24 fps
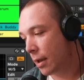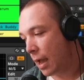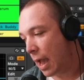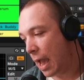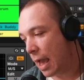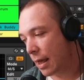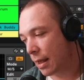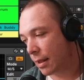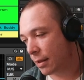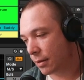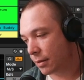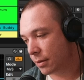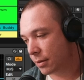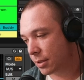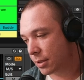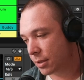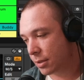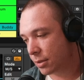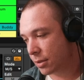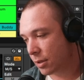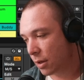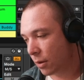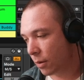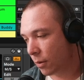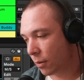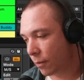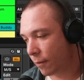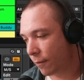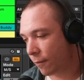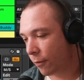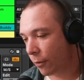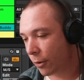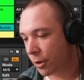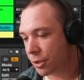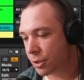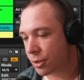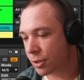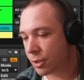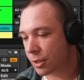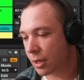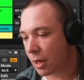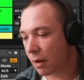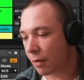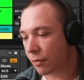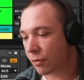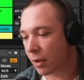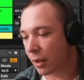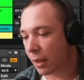And so force
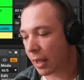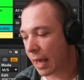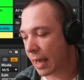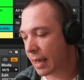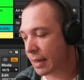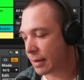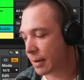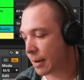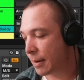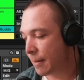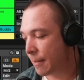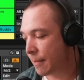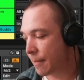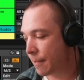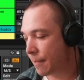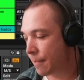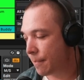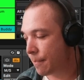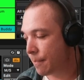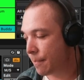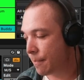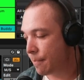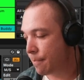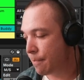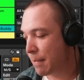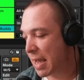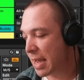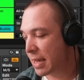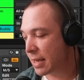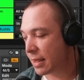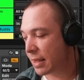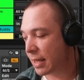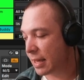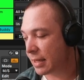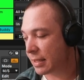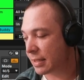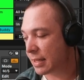yourself to like make things